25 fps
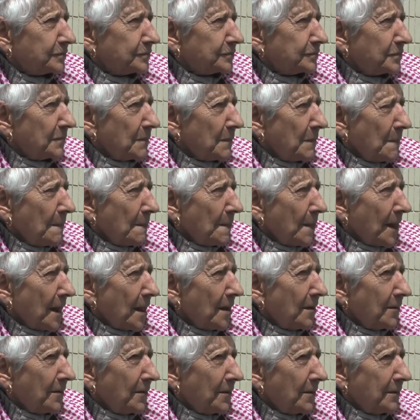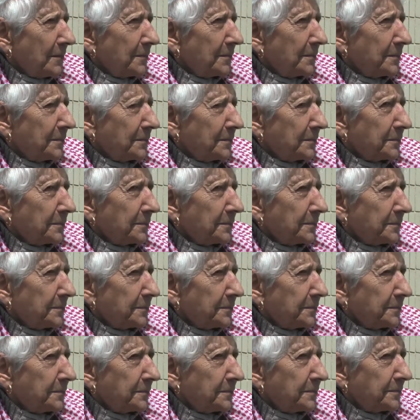models of organizing
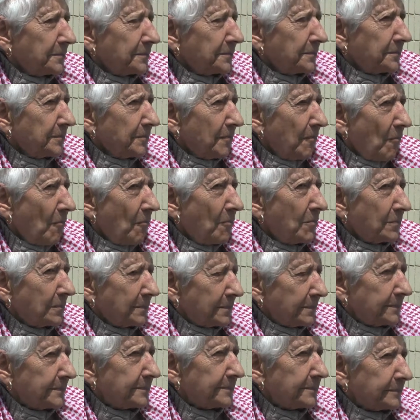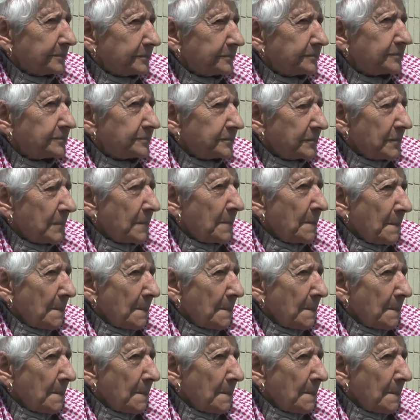at historical high points of activism,